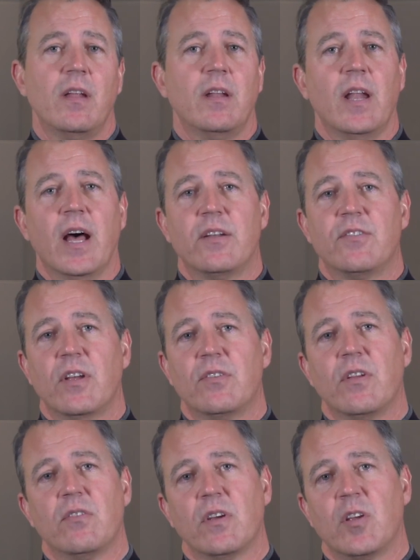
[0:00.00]
not
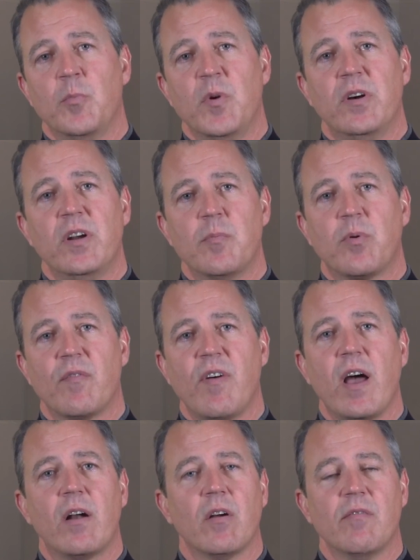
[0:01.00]
just as a community
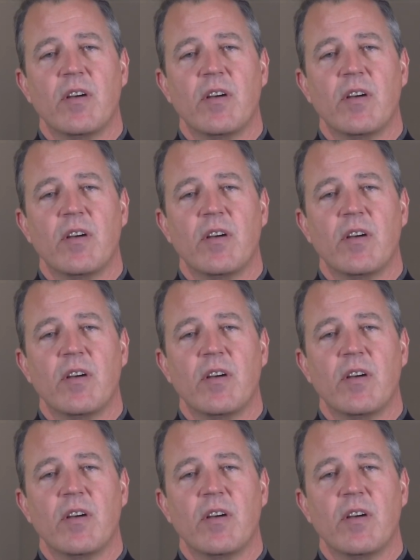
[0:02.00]
provider of